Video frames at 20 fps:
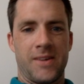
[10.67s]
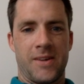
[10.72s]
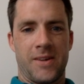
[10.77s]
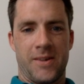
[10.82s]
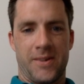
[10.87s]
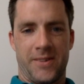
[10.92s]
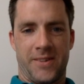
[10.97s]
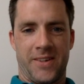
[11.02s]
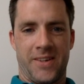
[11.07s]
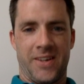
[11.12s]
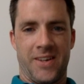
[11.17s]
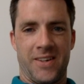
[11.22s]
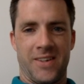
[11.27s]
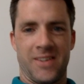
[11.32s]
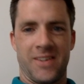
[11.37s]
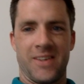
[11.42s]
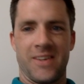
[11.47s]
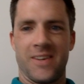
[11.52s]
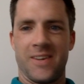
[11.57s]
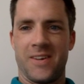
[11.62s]
Okay,
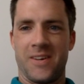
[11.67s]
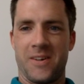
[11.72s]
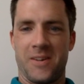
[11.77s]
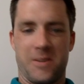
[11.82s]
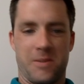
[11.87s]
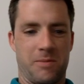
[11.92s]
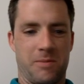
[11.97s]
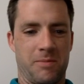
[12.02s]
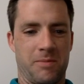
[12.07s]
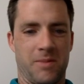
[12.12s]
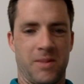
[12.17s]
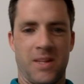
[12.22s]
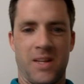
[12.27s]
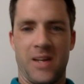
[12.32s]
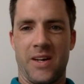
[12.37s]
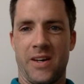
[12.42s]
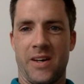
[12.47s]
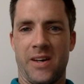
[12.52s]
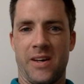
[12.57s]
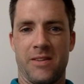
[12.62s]
I'm
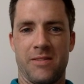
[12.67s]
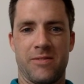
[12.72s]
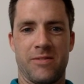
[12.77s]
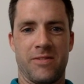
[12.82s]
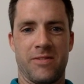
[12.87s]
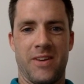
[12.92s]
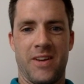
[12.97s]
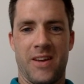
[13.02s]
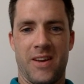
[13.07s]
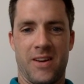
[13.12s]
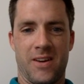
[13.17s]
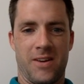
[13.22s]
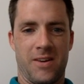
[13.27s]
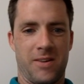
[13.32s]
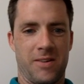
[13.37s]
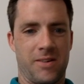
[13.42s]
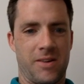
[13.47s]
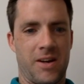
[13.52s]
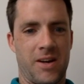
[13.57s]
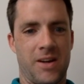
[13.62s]
live now.
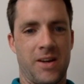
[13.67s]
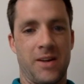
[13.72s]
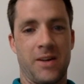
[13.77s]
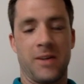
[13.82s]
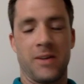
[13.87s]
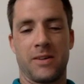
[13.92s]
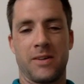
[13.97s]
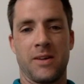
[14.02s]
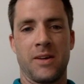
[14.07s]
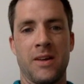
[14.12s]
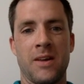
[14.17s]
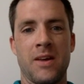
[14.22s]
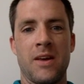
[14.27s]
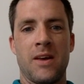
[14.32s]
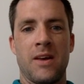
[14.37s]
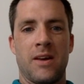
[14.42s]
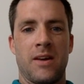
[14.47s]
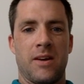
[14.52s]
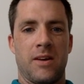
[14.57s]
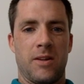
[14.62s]

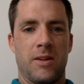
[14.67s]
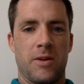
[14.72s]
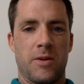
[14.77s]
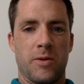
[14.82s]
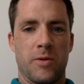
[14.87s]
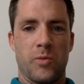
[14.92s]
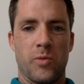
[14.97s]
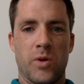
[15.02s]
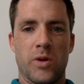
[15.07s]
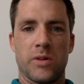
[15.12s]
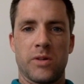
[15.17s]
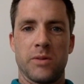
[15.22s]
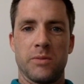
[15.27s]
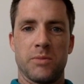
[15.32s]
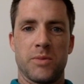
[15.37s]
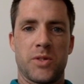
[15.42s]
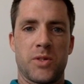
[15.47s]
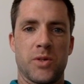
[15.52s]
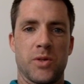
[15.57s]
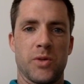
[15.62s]
Hello and welcome
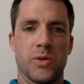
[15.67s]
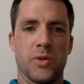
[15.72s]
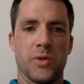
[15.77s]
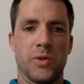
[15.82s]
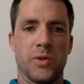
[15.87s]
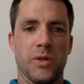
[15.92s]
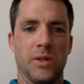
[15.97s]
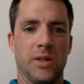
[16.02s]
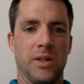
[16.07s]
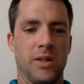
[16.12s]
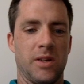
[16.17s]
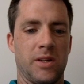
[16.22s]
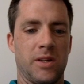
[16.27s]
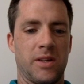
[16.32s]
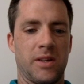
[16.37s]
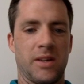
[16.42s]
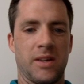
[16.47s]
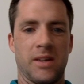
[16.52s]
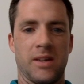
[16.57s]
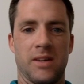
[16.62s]
to
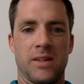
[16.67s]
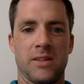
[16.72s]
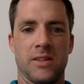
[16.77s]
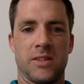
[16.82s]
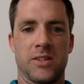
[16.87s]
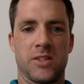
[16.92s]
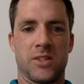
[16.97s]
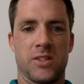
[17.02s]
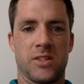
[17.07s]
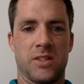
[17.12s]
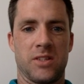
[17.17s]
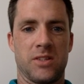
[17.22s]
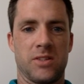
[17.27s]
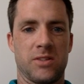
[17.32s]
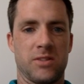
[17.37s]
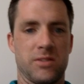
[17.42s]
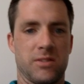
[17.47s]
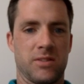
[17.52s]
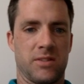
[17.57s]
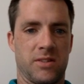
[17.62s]
Learning English
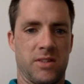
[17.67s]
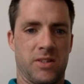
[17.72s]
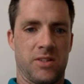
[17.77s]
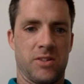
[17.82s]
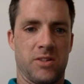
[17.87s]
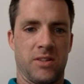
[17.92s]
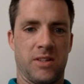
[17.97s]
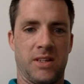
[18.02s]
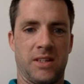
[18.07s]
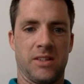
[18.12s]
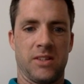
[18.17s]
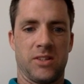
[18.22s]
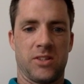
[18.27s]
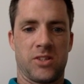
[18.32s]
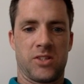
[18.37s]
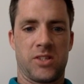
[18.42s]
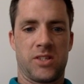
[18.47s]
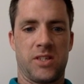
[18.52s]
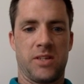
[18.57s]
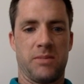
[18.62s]
Essentials, Essential
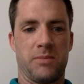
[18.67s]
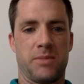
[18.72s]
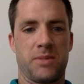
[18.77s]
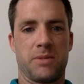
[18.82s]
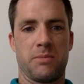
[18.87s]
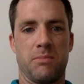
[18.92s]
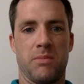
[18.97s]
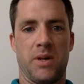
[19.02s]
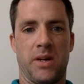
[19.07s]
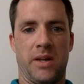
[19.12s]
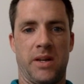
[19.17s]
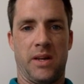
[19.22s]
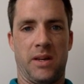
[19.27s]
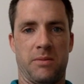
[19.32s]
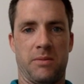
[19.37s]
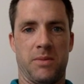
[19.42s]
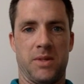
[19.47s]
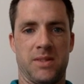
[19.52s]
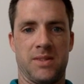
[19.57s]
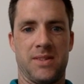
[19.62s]
English Tips. My
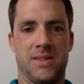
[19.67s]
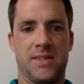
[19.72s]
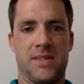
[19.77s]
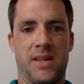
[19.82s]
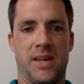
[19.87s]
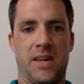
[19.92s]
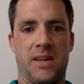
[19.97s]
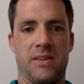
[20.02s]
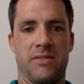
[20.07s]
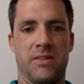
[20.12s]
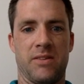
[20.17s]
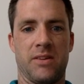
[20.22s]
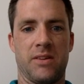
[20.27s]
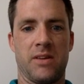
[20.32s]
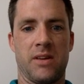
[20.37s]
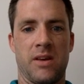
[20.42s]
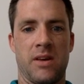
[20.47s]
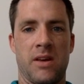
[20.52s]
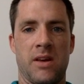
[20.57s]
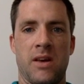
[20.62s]
name is David
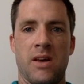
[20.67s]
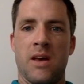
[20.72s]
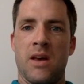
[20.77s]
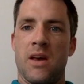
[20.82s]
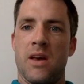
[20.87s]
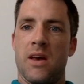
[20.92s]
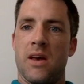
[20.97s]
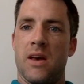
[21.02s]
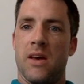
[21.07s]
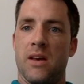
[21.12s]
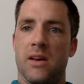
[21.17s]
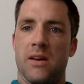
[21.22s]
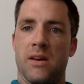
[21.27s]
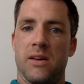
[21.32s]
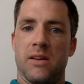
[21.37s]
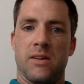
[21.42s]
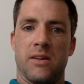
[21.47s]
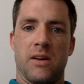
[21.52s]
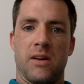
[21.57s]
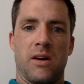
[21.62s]

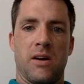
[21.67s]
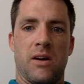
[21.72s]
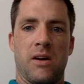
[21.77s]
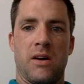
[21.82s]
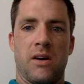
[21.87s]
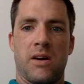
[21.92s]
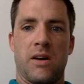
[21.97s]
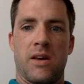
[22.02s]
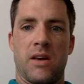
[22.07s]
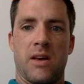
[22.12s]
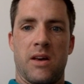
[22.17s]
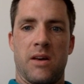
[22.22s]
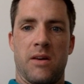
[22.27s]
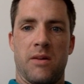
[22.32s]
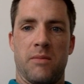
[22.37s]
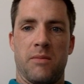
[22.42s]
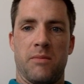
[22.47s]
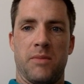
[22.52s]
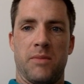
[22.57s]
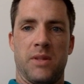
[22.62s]
and I
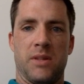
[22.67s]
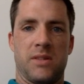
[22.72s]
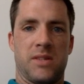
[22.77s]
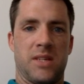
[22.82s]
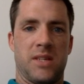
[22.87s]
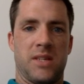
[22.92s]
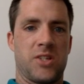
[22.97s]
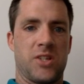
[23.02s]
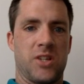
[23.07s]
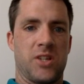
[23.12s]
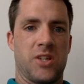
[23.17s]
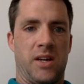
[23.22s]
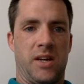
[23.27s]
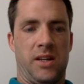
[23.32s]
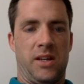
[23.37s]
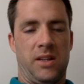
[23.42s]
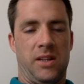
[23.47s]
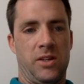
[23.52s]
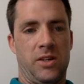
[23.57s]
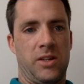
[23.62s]
am the teacher at
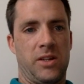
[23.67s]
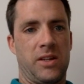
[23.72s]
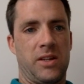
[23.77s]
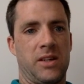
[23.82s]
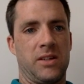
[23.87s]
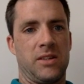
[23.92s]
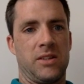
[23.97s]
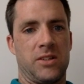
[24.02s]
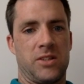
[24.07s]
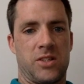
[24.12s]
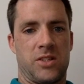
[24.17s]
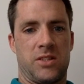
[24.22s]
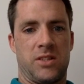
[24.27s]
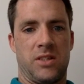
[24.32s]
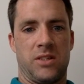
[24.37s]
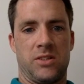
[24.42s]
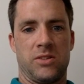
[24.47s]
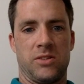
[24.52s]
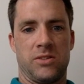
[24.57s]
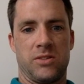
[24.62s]

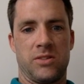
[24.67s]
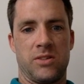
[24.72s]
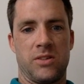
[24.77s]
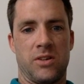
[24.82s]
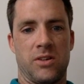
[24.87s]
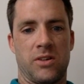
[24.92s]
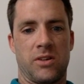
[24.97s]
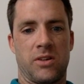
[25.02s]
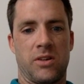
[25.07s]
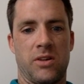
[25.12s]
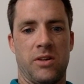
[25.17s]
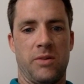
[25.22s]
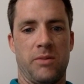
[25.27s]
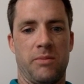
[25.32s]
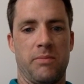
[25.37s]
learningenglisessentials.com.